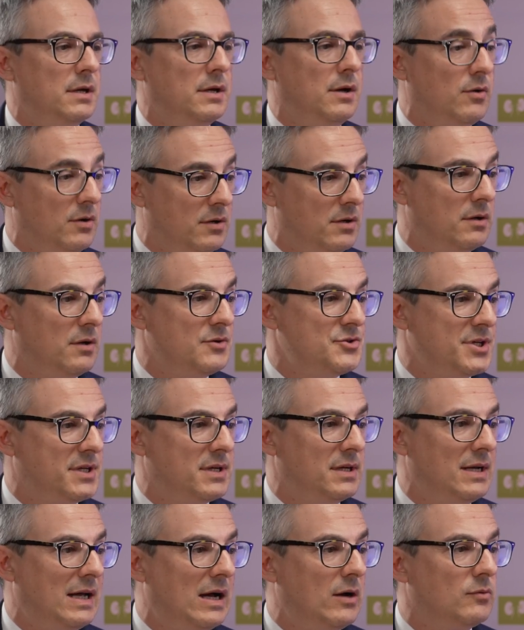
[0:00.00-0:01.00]

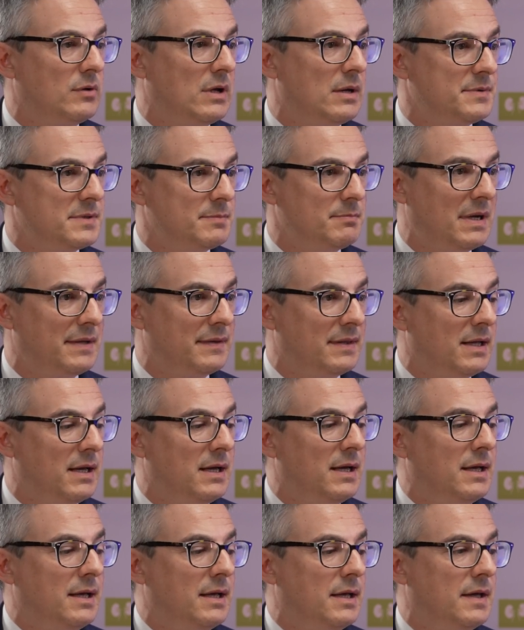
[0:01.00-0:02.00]
oncological outcomes, but
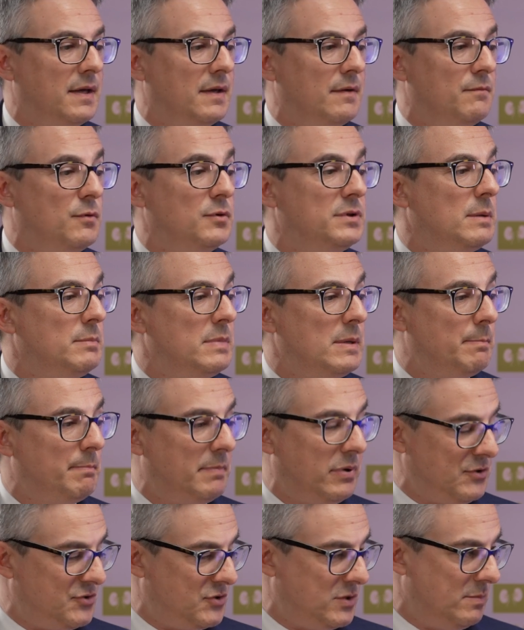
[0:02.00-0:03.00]
would it be
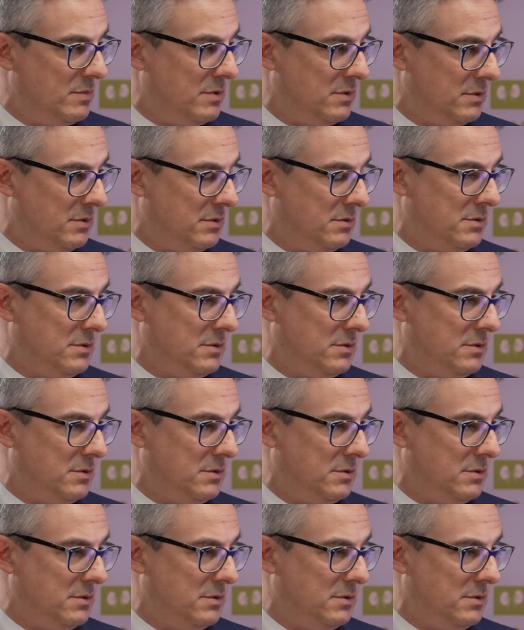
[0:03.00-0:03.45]
possible